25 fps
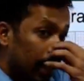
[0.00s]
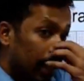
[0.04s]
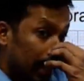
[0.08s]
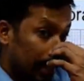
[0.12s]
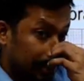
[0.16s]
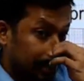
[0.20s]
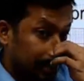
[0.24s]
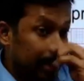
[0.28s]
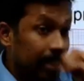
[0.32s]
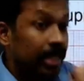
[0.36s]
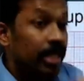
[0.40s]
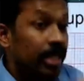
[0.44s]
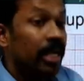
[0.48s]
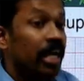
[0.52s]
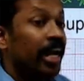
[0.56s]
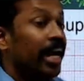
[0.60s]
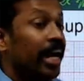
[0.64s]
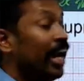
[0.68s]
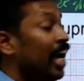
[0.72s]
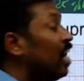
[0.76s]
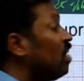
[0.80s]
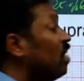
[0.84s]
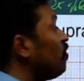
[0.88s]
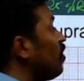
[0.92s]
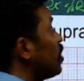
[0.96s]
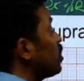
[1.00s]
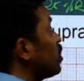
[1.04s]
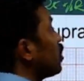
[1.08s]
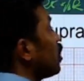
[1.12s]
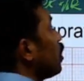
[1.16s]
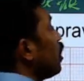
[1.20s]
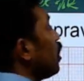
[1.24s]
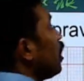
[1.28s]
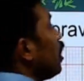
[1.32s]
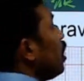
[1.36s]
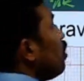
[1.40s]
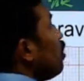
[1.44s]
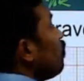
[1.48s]
ST elevation.
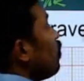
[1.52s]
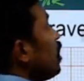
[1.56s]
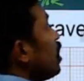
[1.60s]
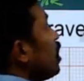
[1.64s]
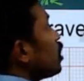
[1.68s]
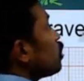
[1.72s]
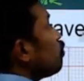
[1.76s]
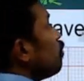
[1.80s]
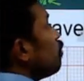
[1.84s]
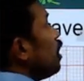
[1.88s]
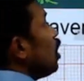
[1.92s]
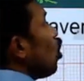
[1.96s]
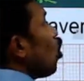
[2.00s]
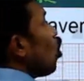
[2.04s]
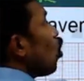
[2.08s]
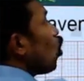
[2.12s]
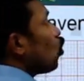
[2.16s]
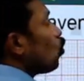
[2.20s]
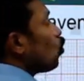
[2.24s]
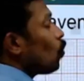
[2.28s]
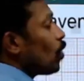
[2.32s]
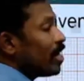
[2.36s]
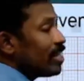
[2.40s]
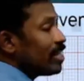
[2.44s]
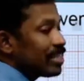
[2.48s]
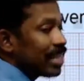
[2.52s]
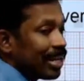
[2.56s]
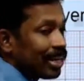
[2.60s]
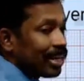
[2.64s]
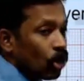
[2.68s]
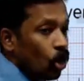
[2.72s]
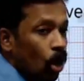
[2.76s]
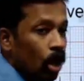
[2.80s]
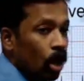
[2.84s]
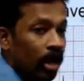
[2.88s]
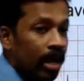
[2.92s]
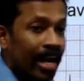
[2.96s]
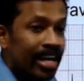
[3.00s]
If it is below, what is that
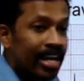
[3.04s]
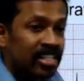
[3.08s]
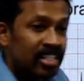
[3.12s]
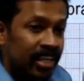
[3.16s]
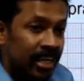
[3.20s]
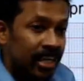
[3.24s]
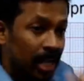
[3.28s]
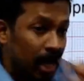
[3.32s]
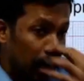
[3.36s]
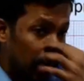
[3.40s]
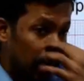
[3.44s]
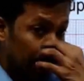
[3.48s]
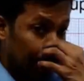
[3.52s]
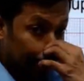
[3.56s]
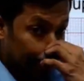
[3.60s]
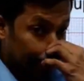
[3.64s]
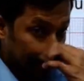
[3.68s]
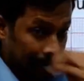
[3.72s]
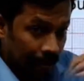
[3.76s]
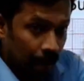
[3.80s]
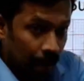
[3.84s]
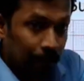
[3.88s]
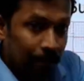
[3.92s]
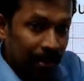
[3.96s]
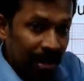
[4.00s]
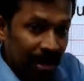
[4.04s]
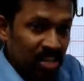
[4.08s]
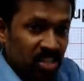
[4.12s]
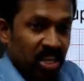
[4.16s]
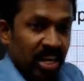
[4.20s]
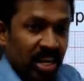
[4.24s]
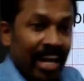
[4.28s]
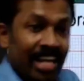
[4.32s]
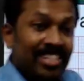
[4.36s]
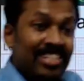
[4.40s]
called? ST depression.